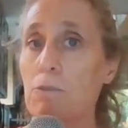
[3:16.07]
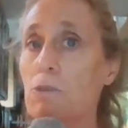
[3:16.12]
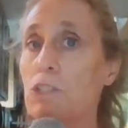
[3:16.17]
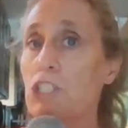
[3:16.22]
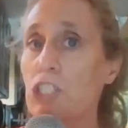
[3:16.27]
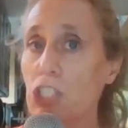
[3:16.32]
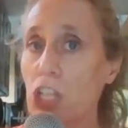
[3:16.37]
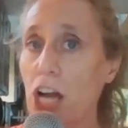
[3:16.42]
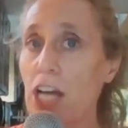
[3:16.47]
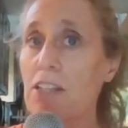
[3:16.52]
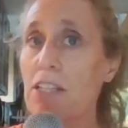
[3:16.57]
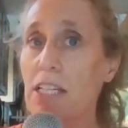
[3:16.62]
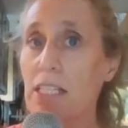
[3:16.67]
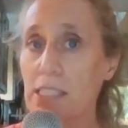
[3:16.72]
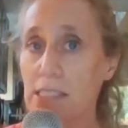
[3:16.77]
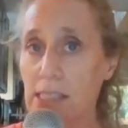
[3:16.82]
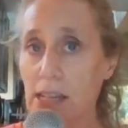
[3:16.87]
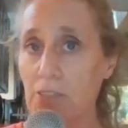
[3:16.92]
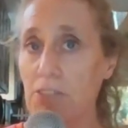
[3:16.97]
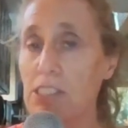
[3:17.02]
which I
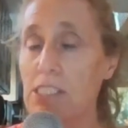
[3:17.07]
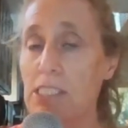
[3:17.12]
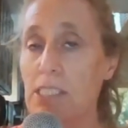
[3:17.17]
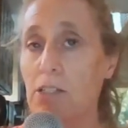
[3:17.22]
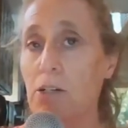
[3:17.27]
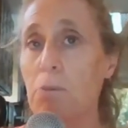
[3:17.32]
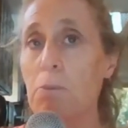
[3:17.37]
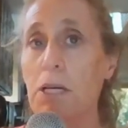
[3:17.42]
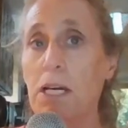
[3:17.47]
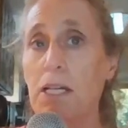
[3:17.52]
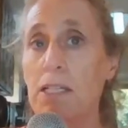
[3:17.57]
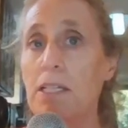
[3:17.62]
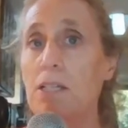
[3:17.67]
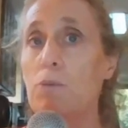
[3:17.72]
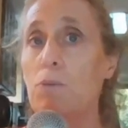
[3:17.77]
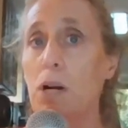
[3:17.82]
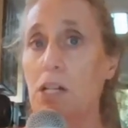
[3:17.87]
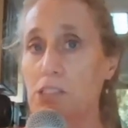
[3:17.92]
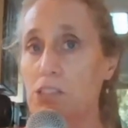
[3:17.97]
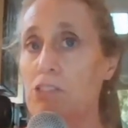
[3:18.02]
think is every single man
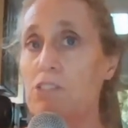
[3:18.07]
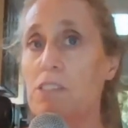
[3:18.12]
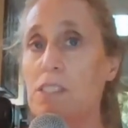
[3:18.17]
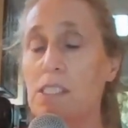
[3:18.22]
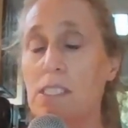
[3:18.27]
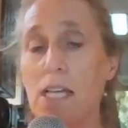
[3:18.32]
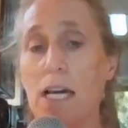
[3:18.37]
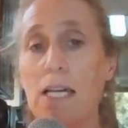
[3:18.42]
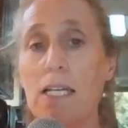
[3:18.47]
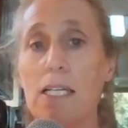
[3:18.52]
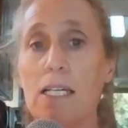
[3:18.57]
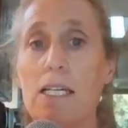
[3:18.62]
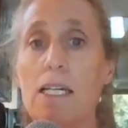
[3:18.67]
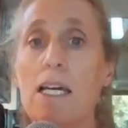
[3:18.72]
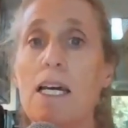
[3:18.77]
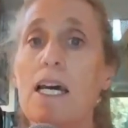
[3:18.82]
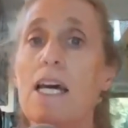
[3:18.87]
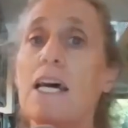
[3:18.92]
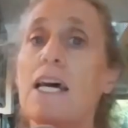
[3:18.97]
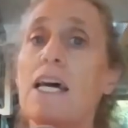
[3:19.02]
in Western society,